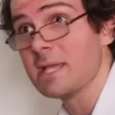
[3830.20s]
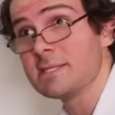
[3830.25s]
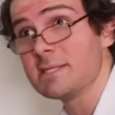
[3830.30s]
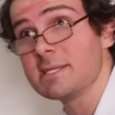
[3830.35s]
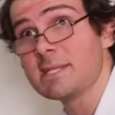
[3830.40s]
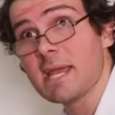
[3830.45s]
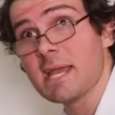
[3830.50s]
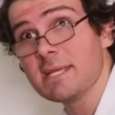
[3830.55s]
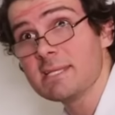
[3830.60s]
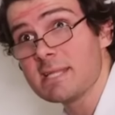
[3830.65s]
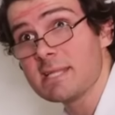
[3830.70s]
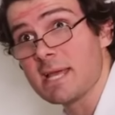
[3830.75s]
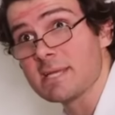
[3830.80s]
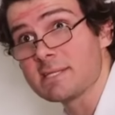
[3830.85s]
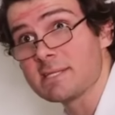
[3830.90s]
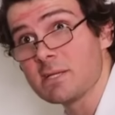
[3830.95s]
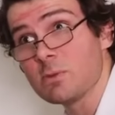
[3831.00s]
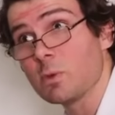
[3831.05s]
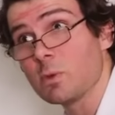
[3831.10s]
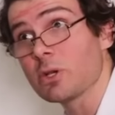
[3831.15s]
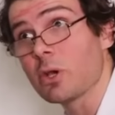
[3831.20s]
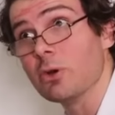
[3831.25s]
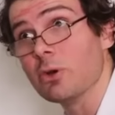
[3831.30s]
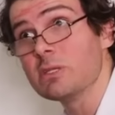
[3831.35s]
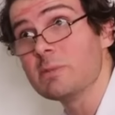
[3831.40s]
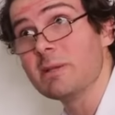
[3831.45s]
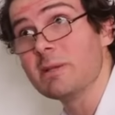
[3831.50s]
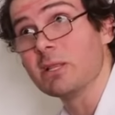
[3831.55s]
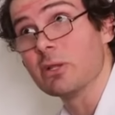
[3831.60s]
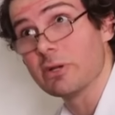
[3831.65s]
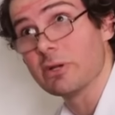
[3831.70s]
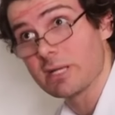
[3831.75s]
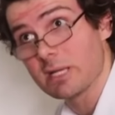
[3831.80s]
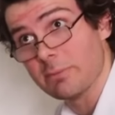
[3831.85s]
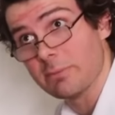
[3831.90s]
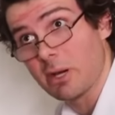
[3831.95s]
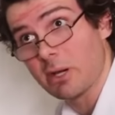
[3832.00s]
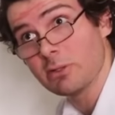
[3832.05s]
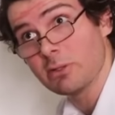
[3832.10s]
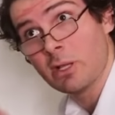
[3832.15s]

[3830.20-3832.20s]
today's lesson, we're going to be learning about